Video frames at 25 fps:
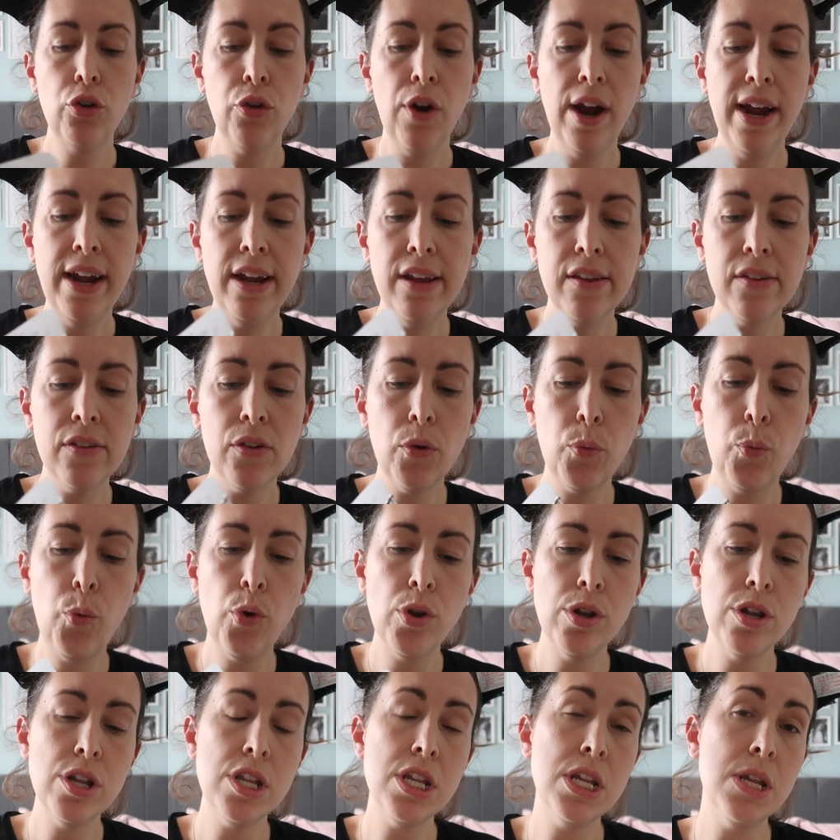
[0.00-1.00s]
Grace
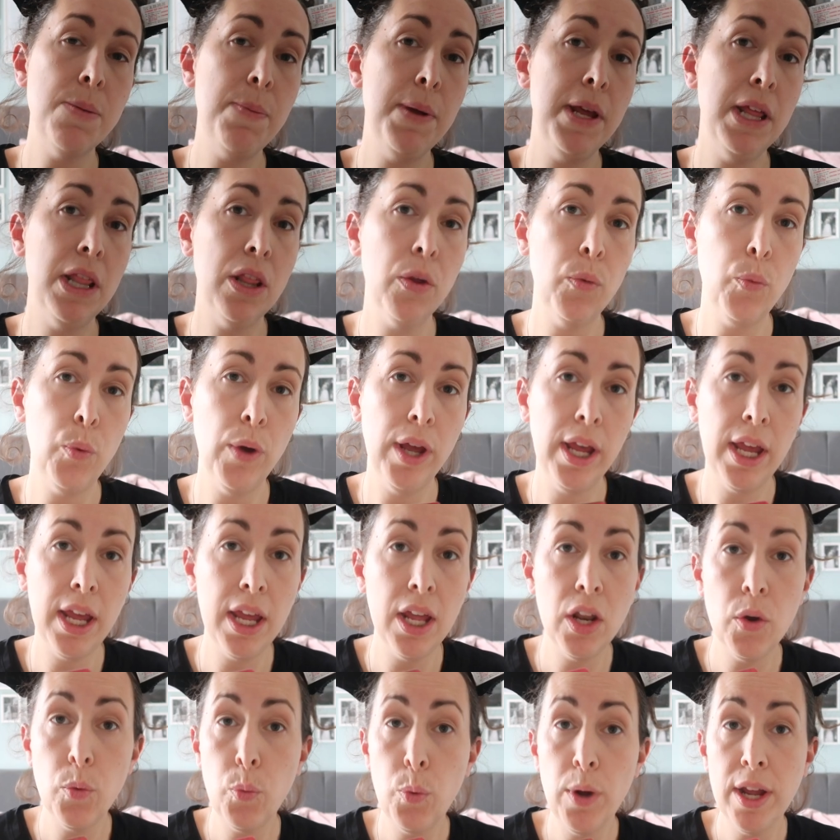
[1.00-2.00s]
wants to be the
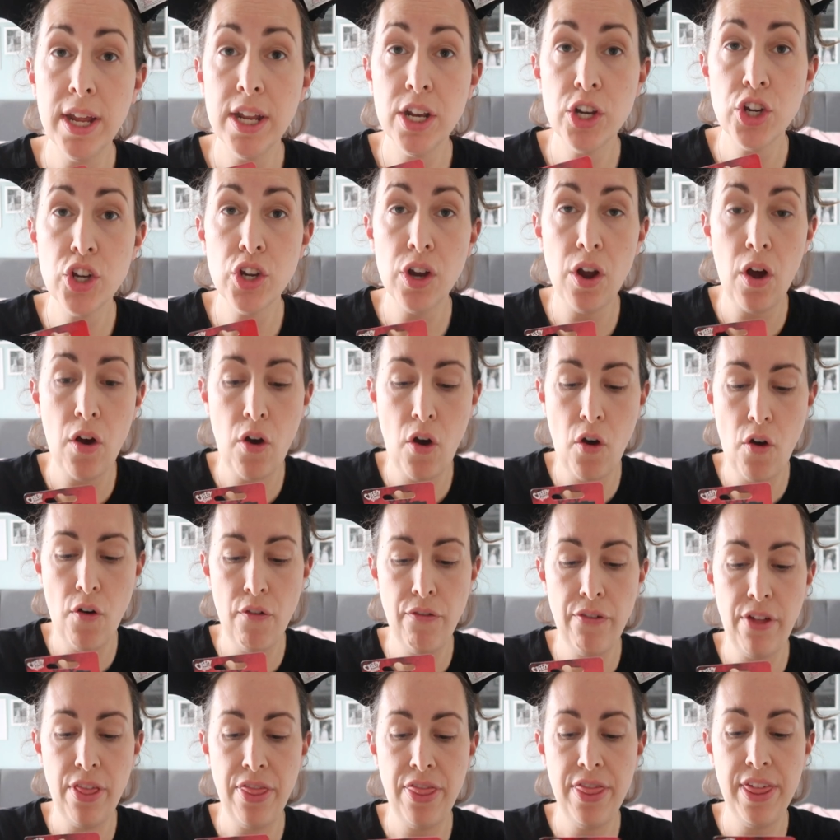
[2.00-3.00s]
Wicked Witch
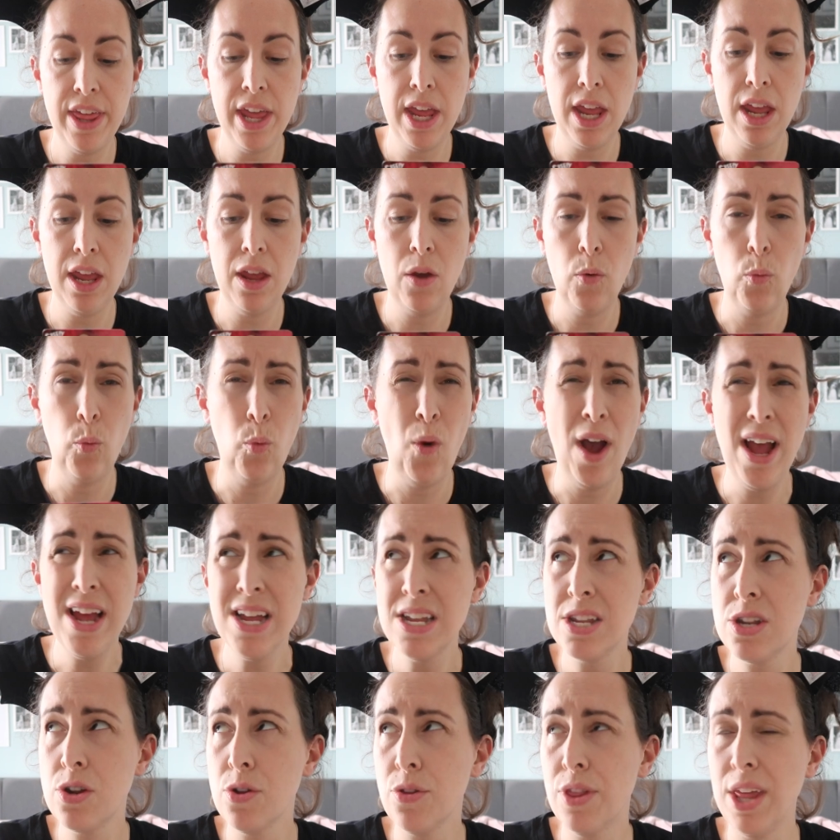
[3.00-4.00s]
of the
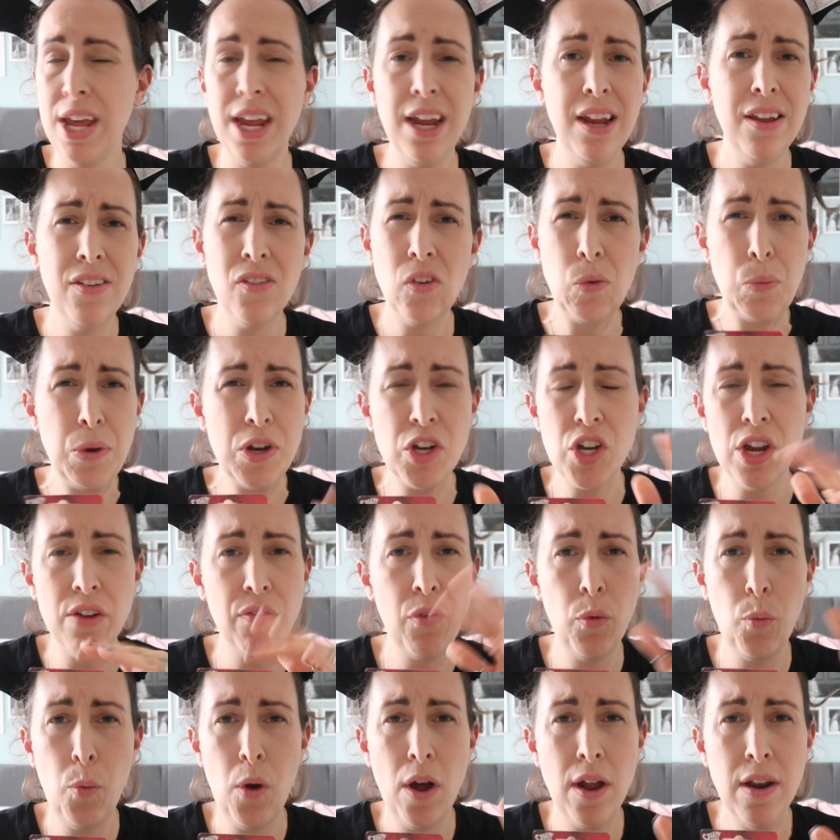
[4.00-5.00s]
West or the East,
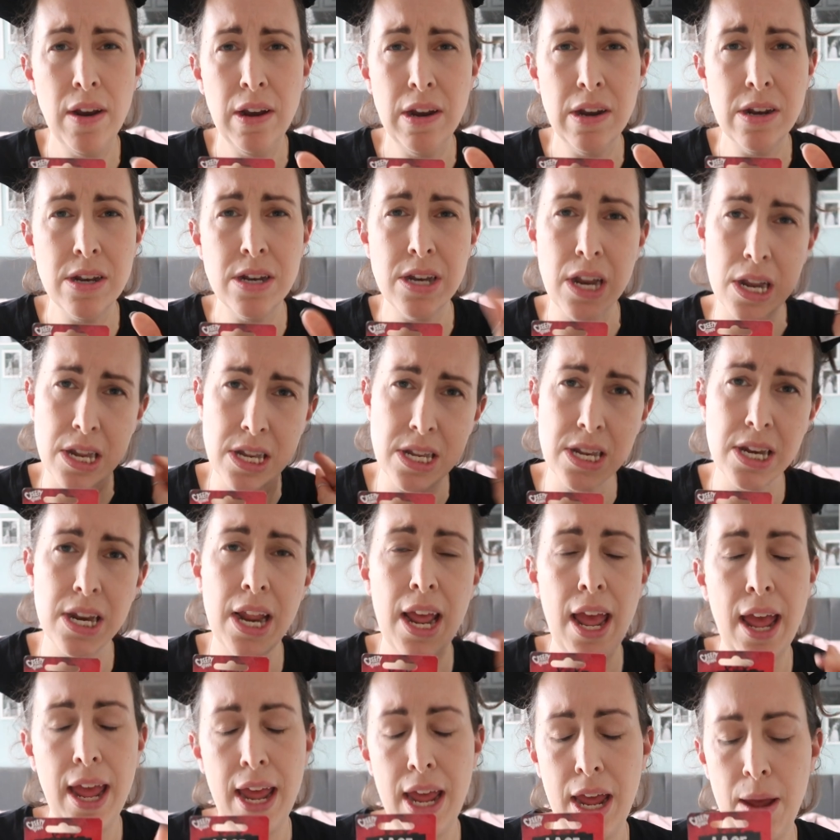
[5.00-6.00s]
whichever one doesn't
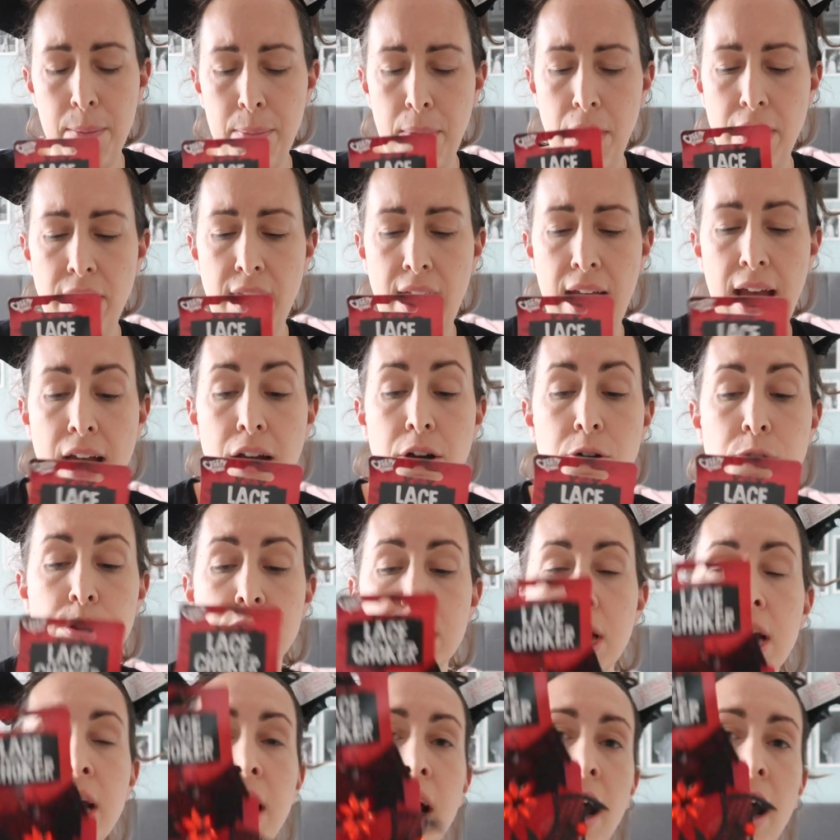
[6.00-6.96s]
get hit by the house.